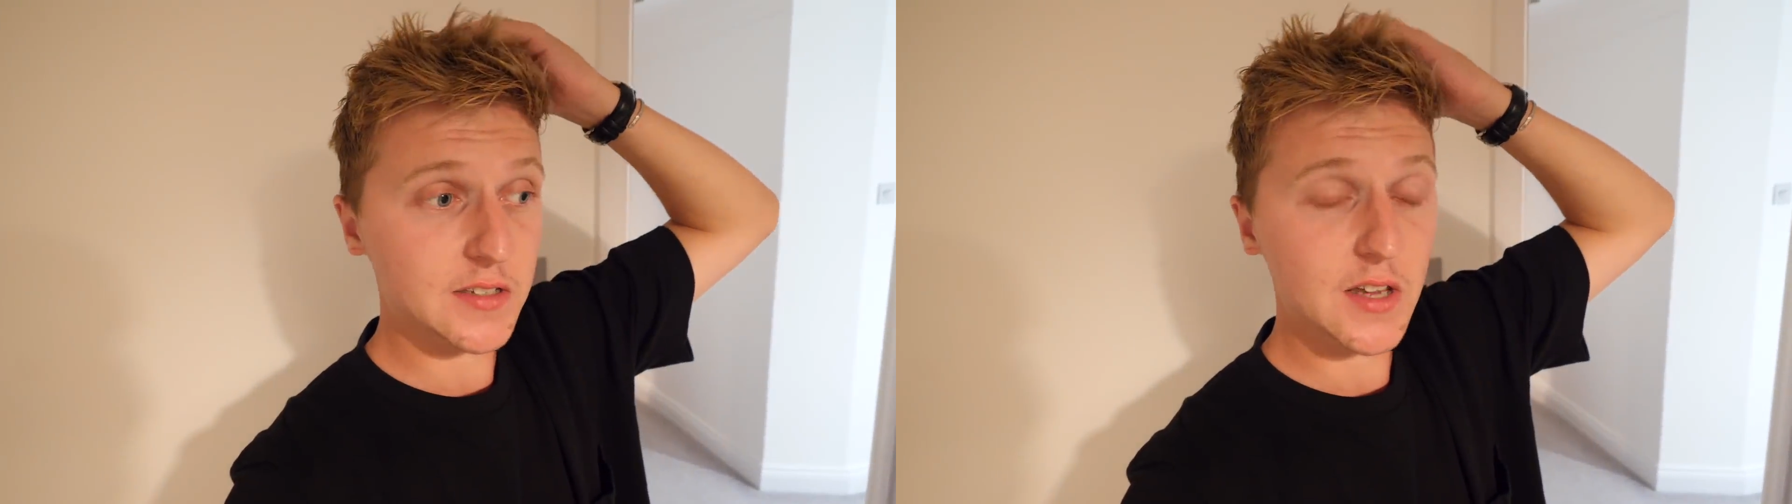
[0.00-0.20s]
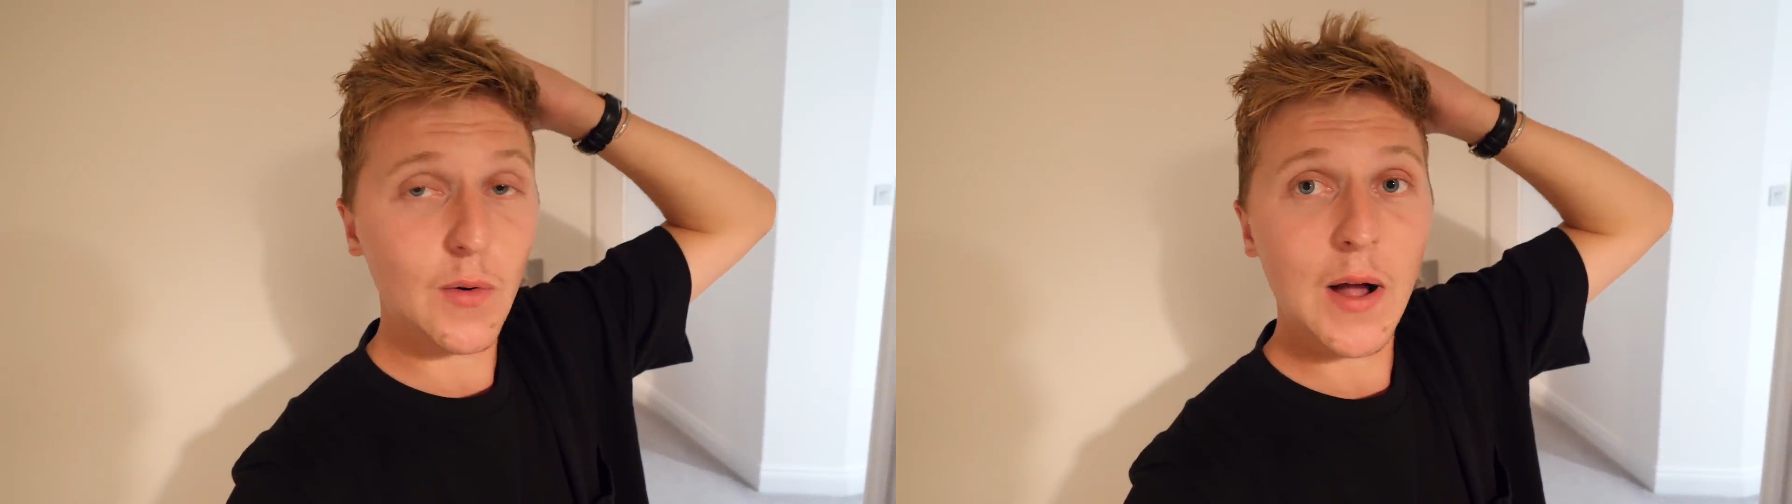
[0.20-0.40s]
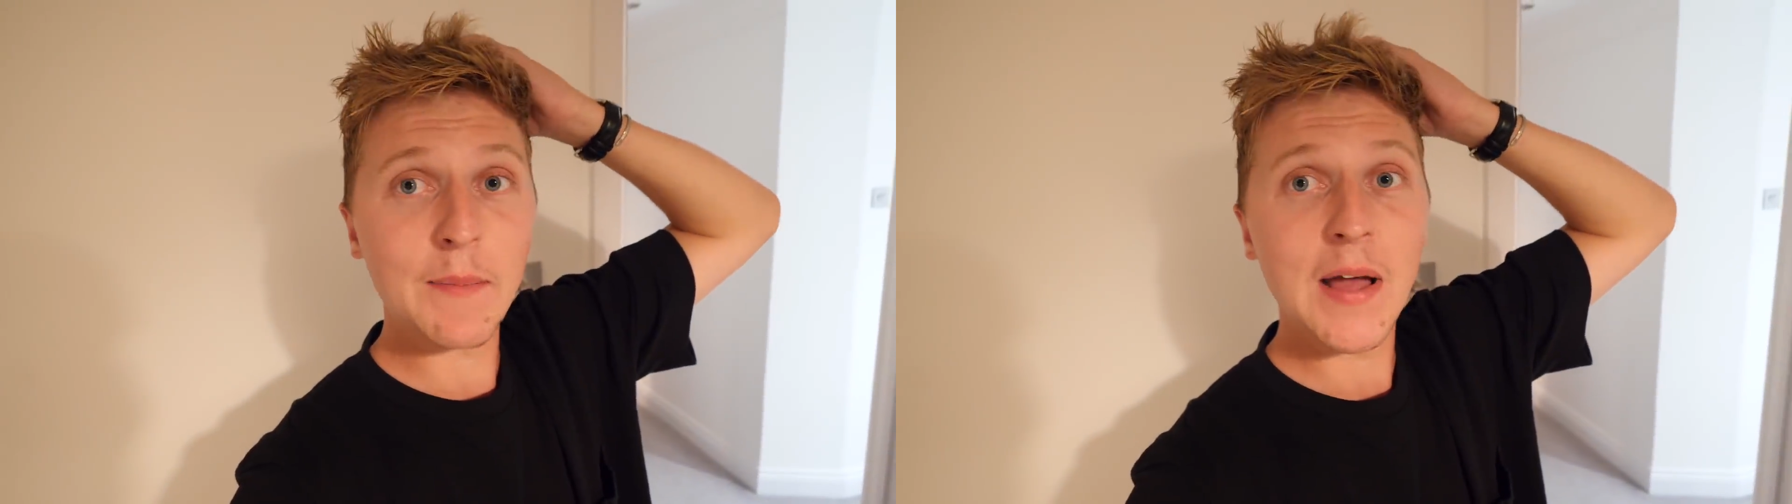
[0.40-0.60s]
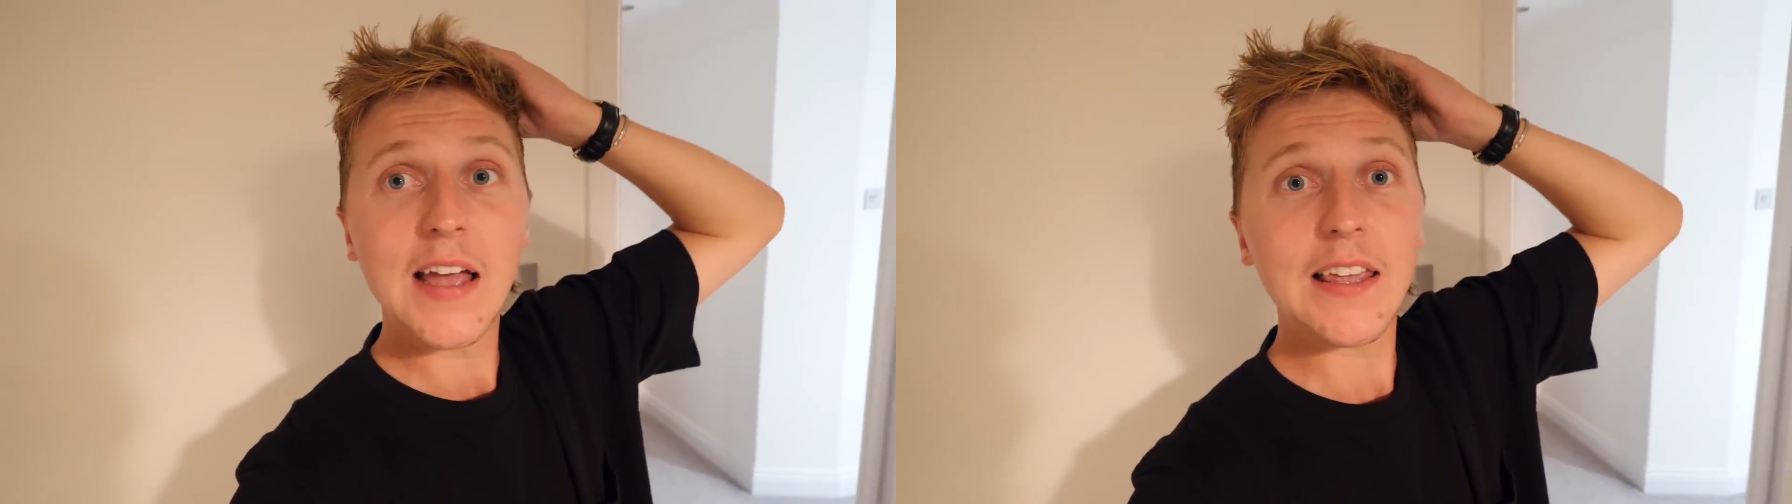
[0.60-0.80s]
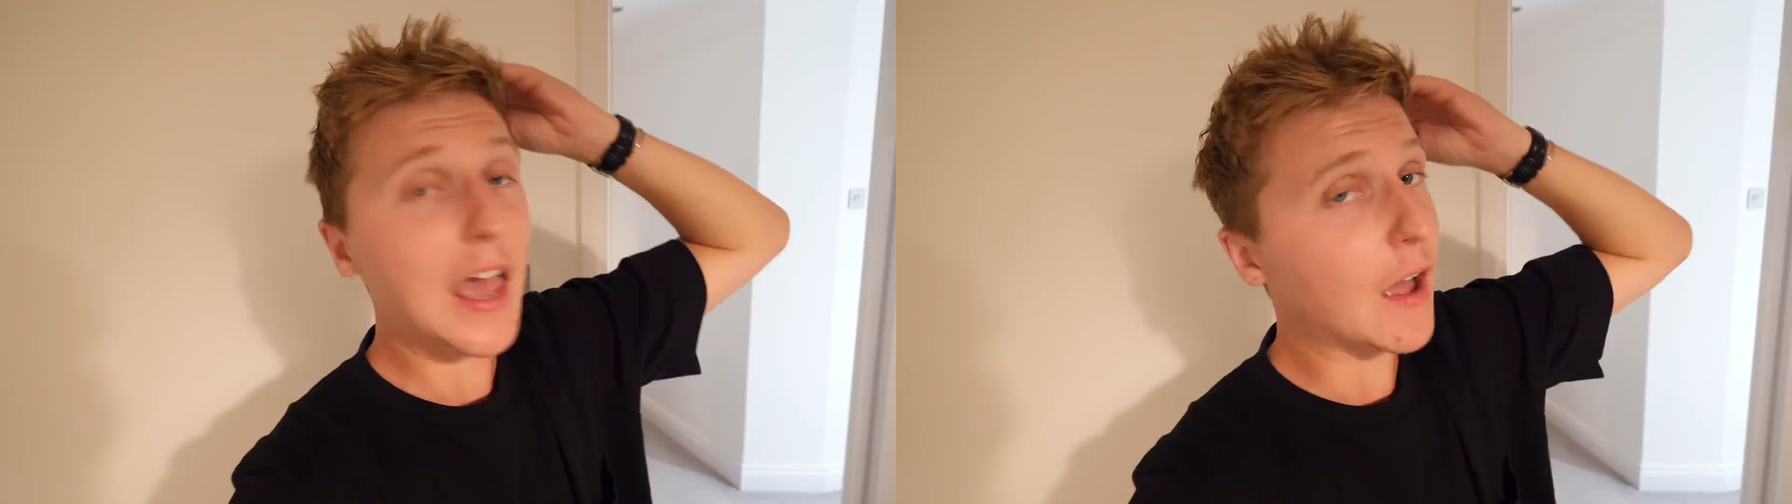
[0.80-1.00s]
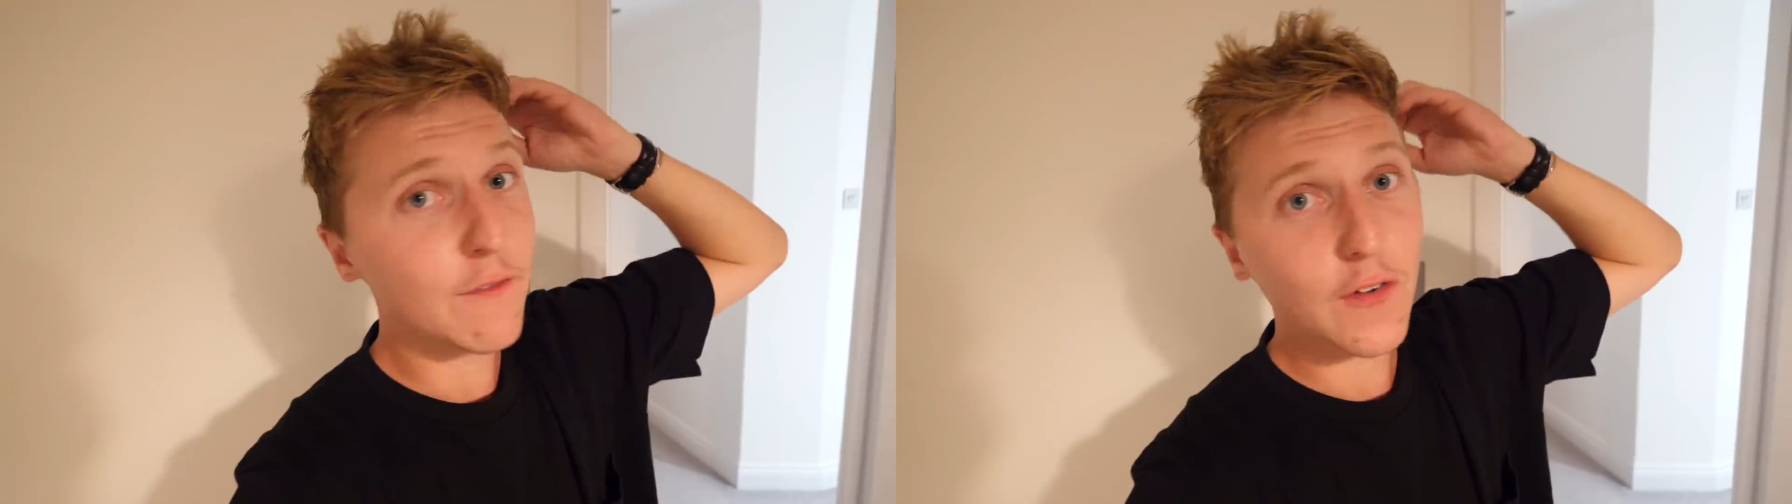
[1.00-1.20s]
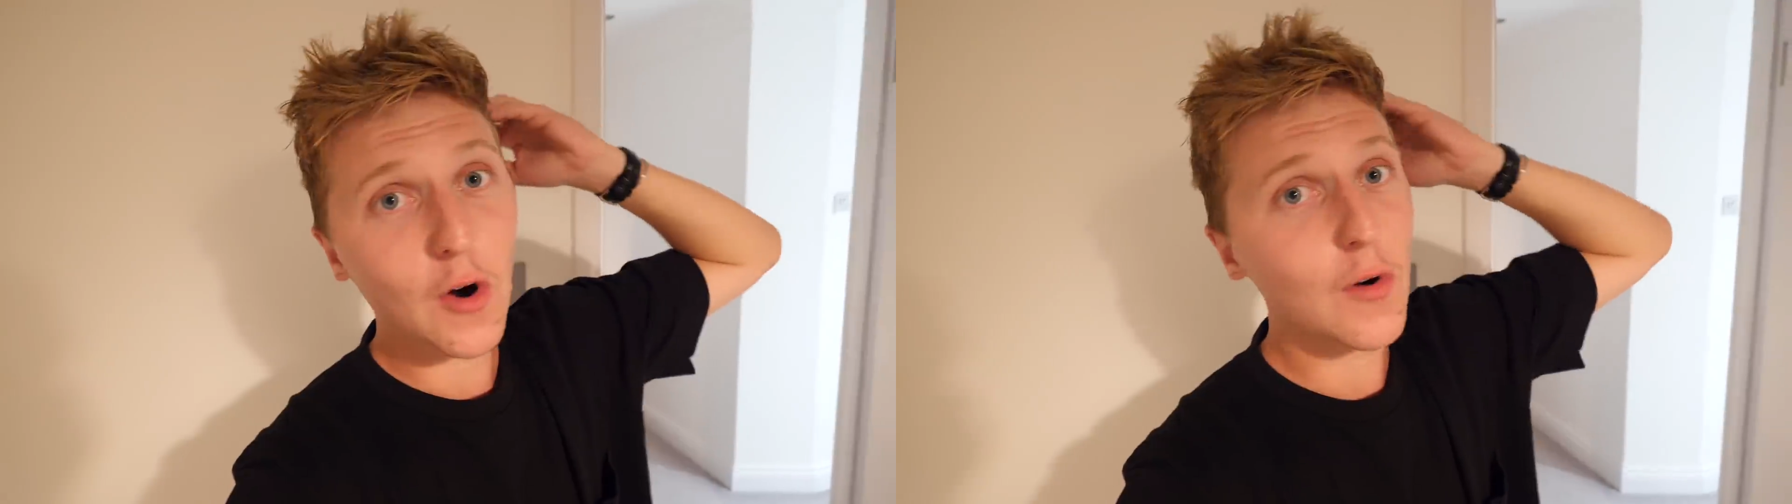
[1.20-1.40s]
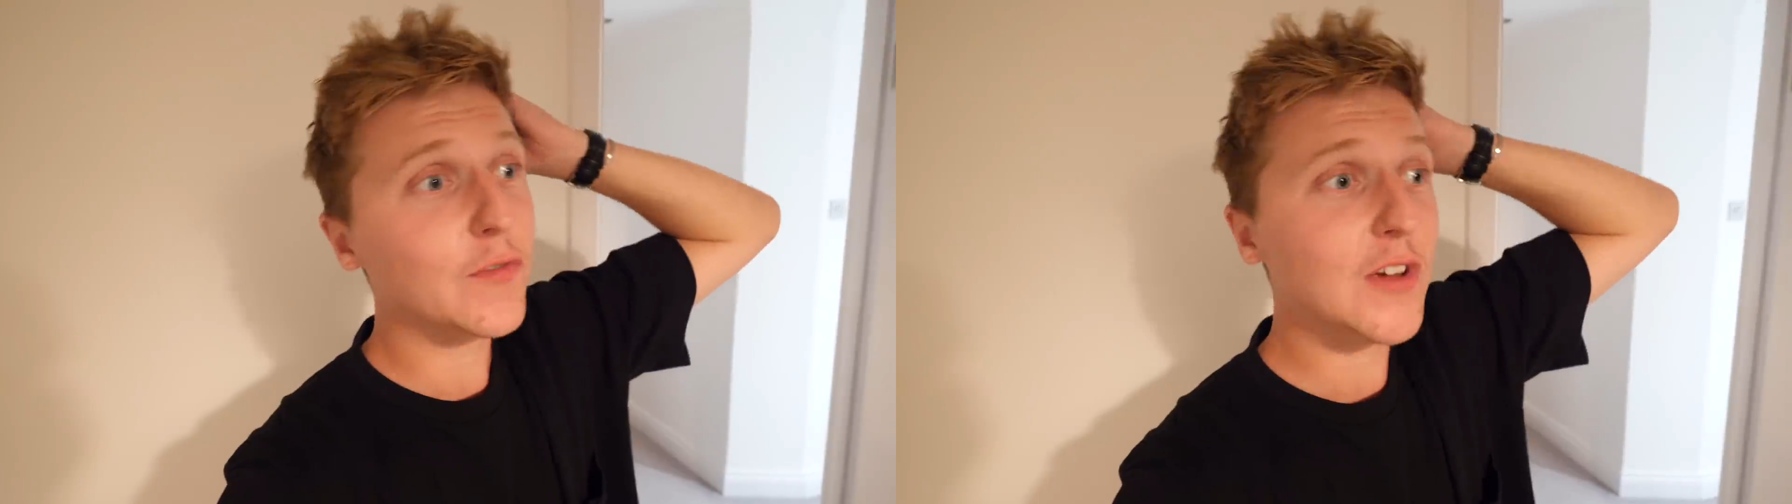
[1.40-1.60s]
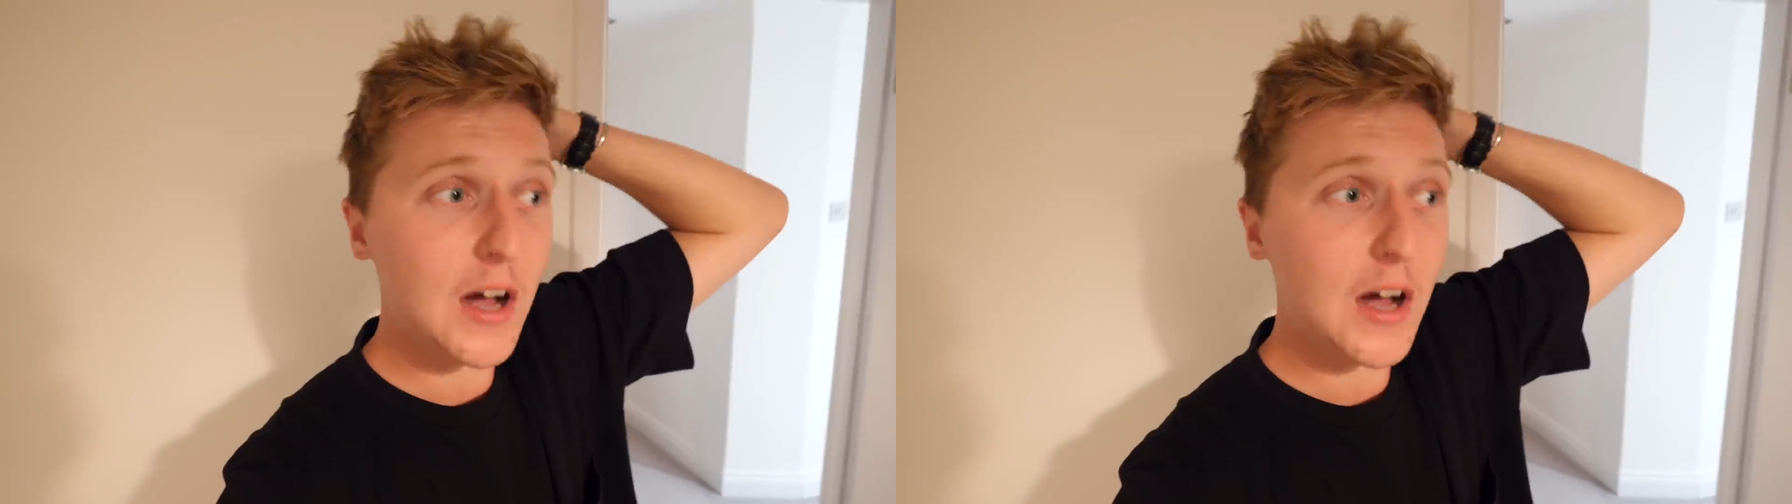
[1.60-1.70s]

So get involved,